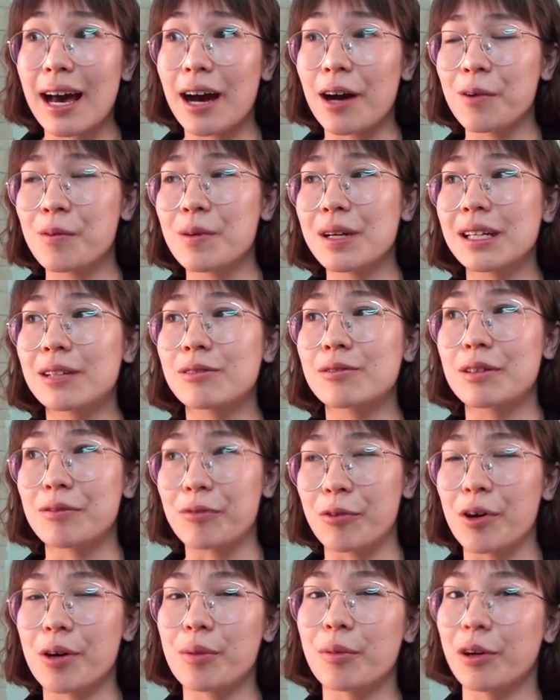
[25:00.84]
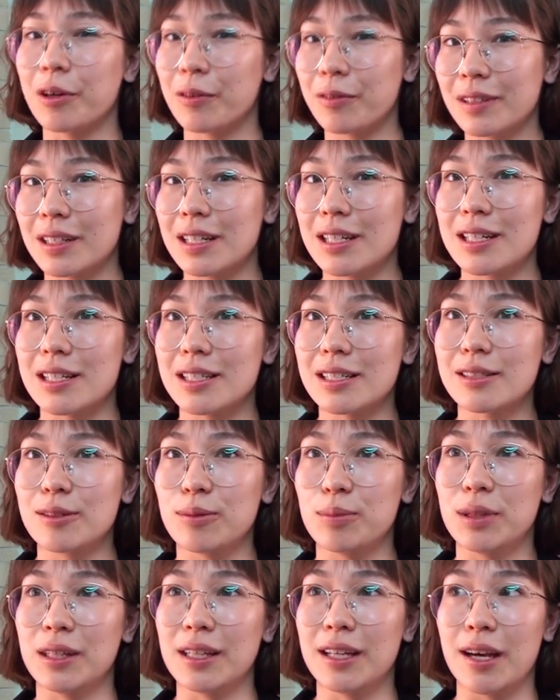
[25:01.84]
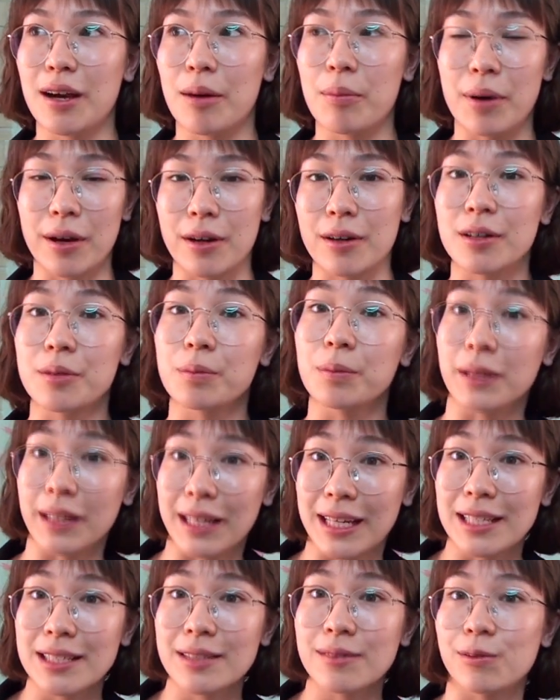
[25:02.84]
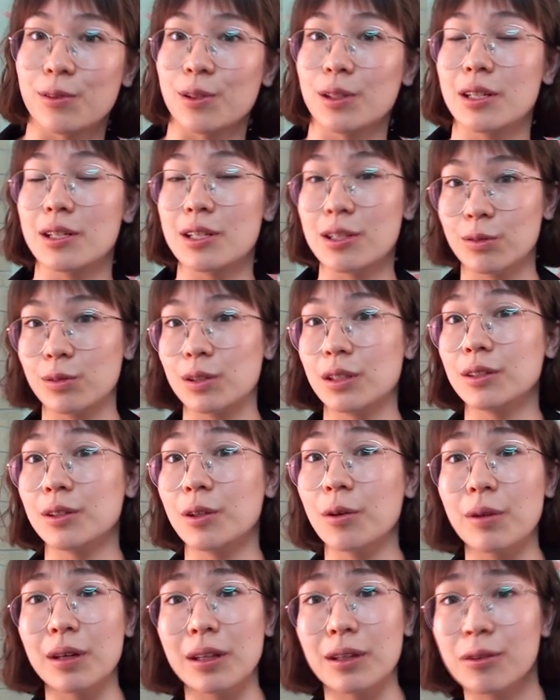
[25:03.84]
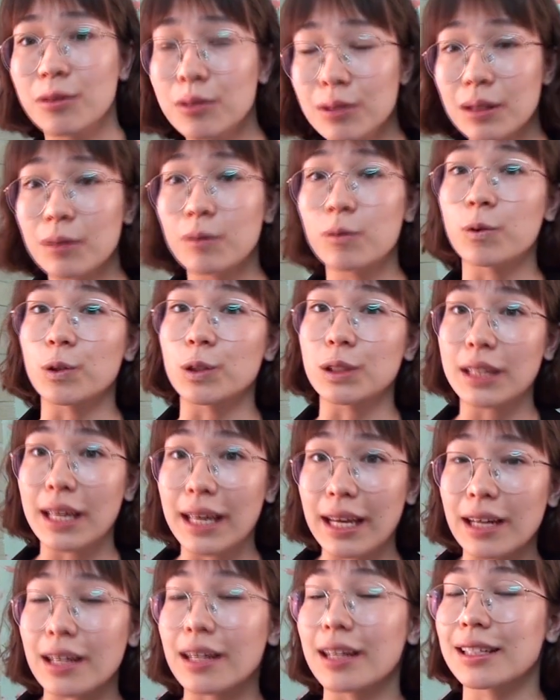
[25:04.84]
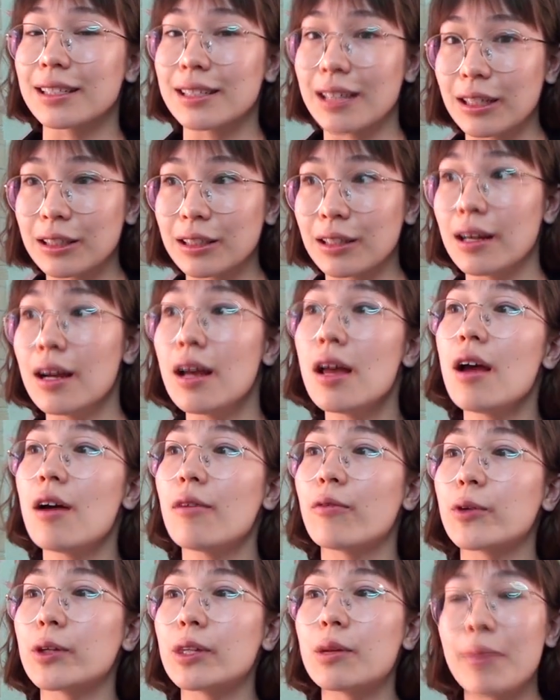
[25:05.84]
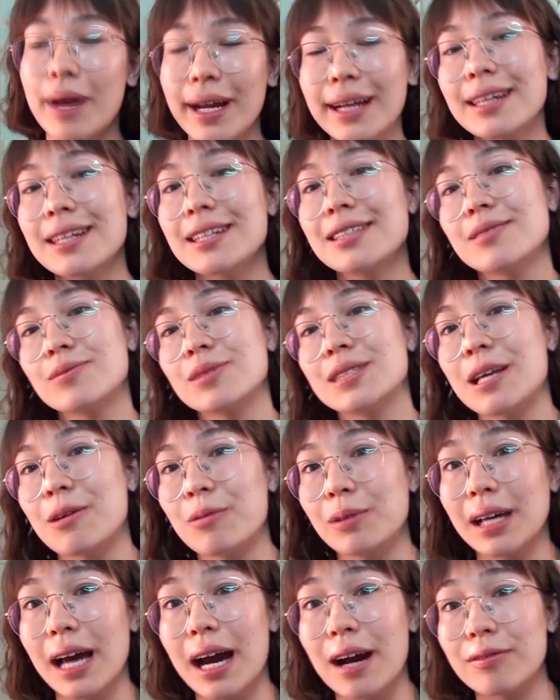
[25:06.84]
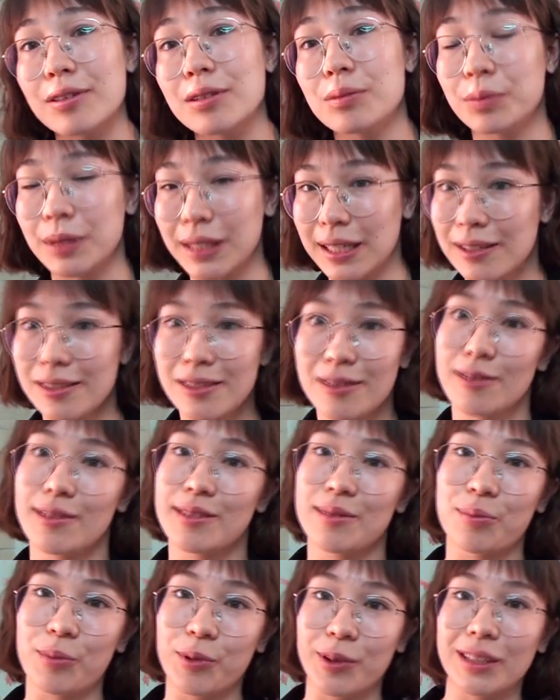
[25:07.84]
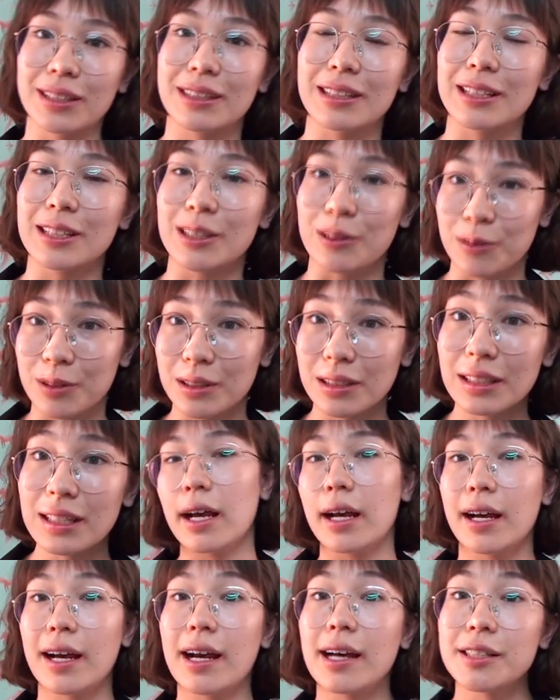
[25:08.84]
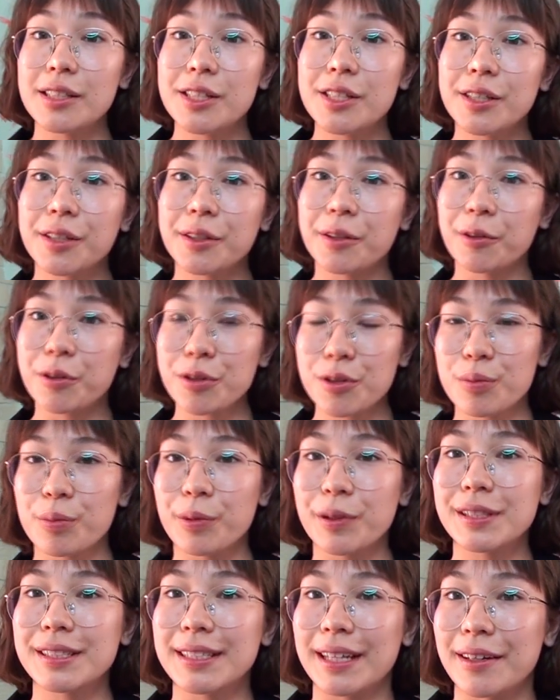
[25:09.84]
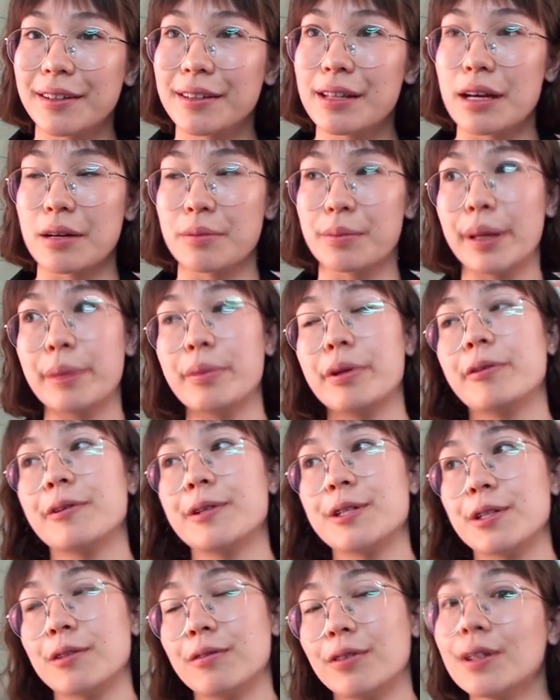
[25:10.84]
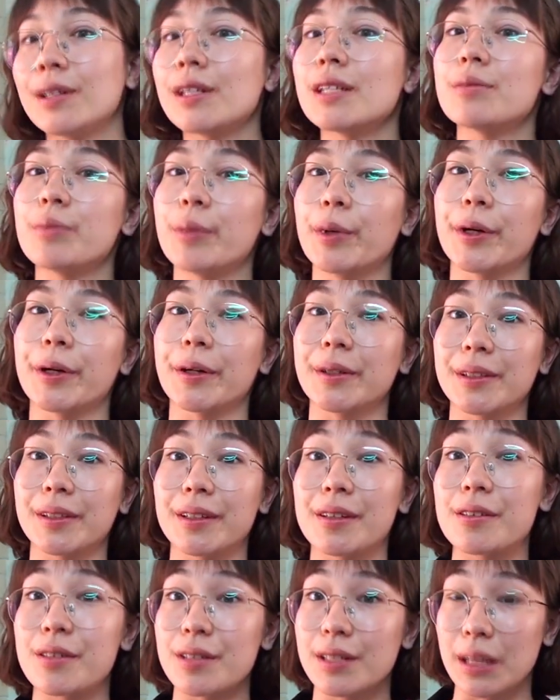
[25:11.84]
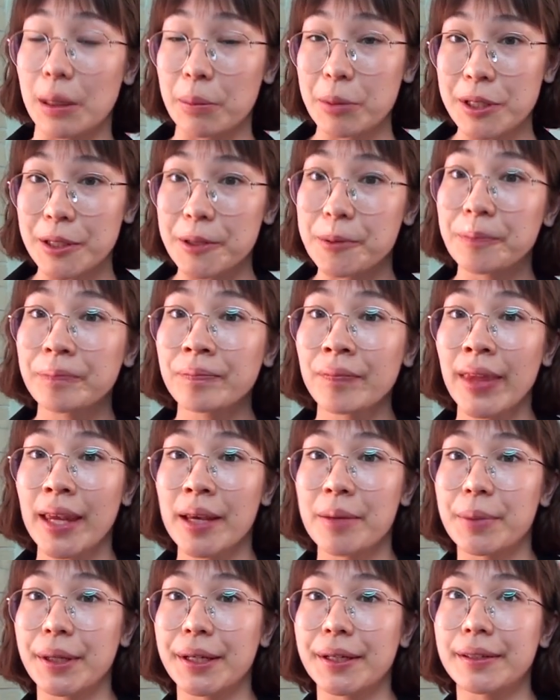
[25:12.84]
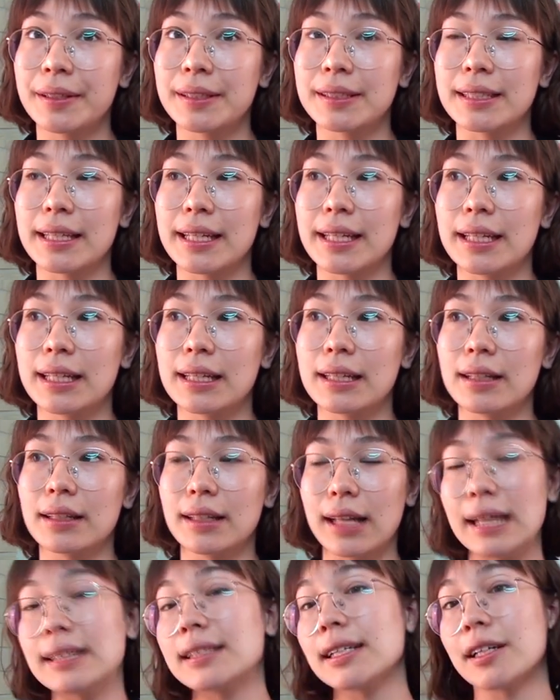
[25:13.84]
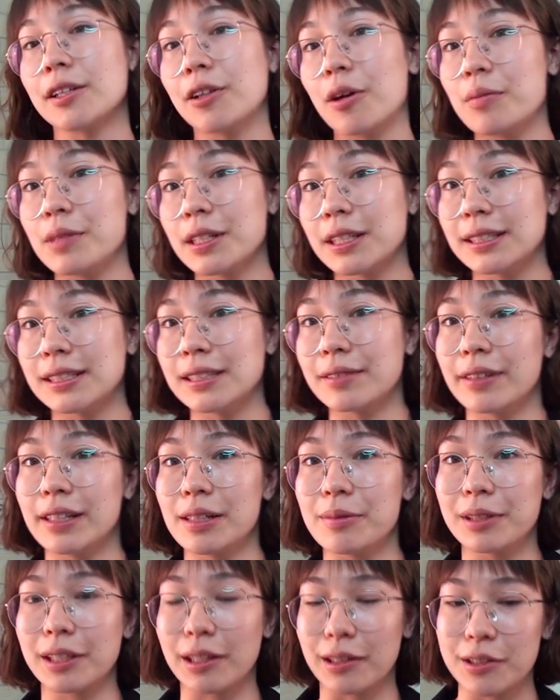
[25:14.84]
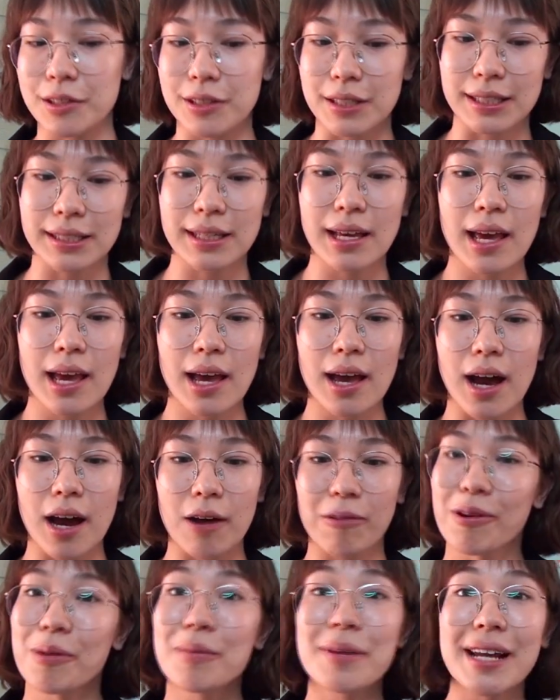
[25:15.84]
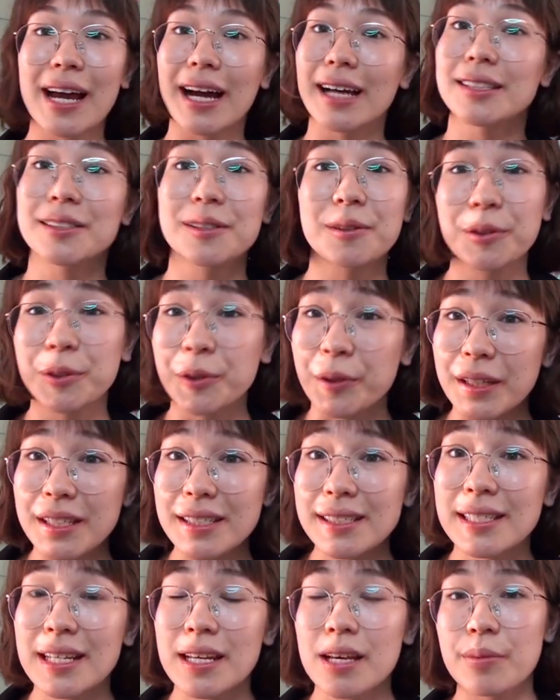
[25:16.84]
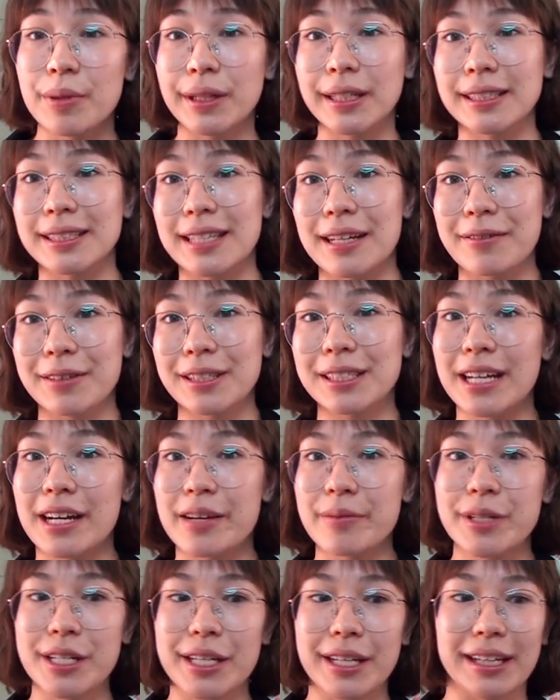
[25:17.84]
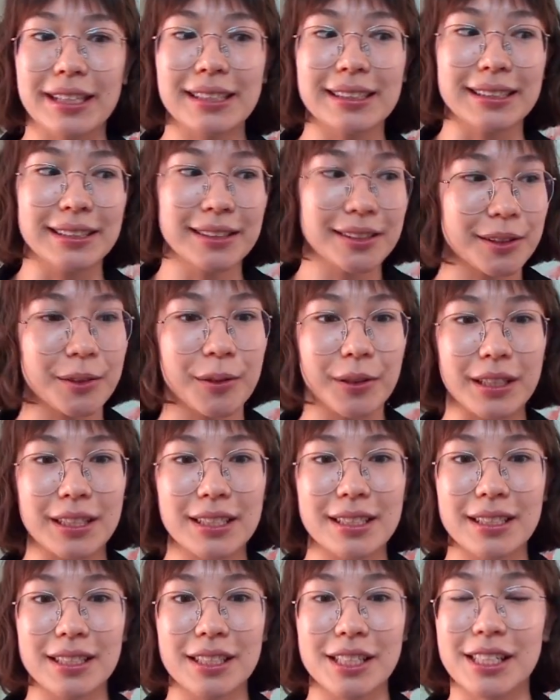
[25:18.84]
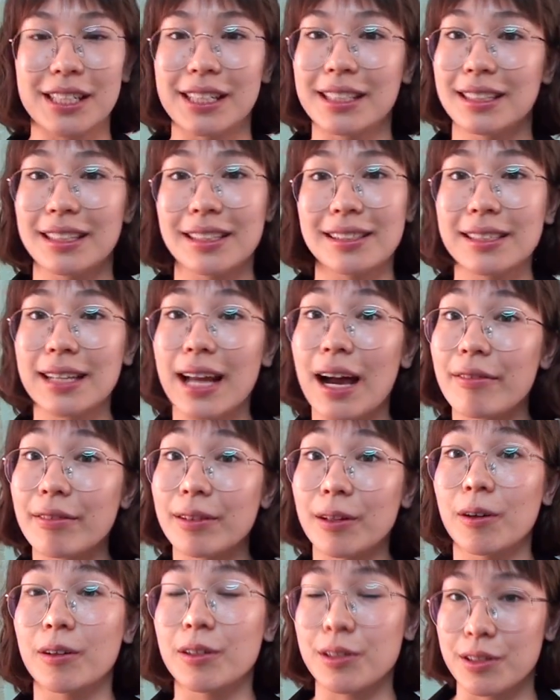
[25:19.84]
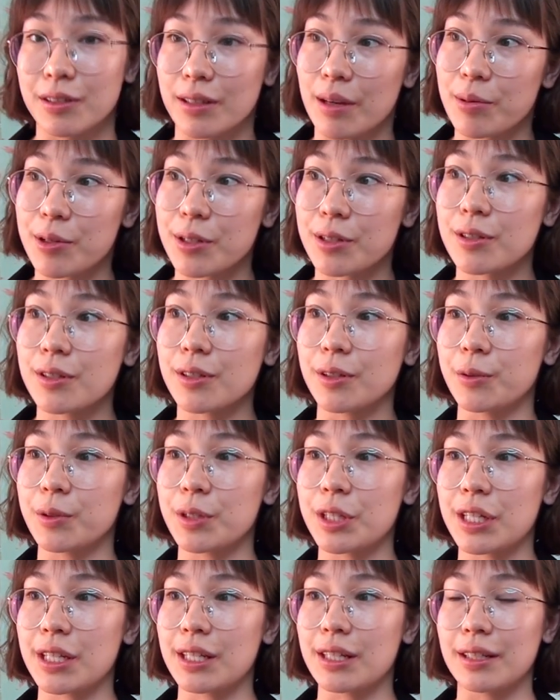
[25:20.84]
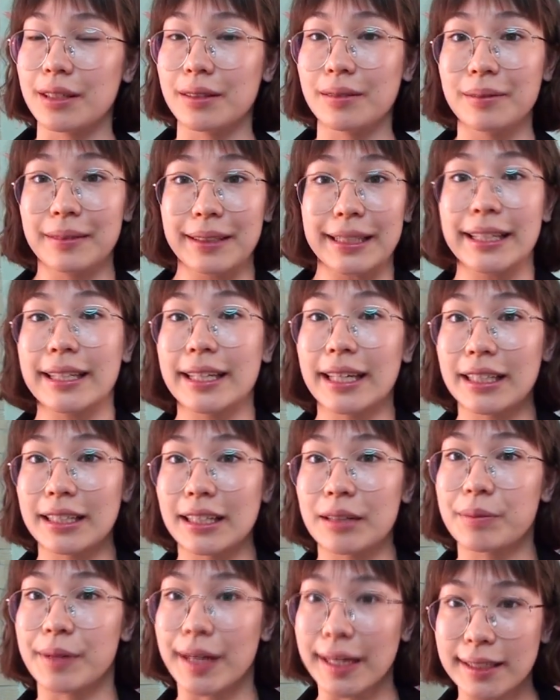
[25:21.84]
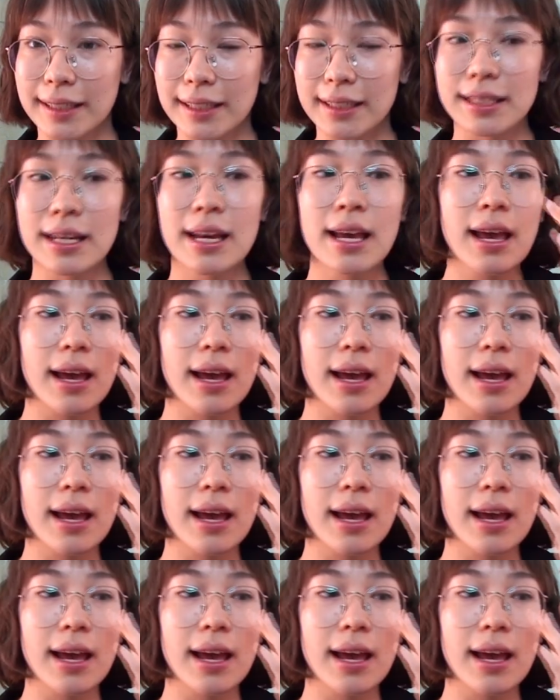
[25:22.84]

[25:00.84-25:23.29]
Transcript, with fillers: how we can reform orphanages to be a better place for the children going through them, for care, etc., for the mechanisms that we have in place to support the children. And she also points out that maybe we should focus more on contraception, because in less economically developed countries, a woman has no choice, because every time she has intercourse, she doesn't have the contraception, so she can get pregnant.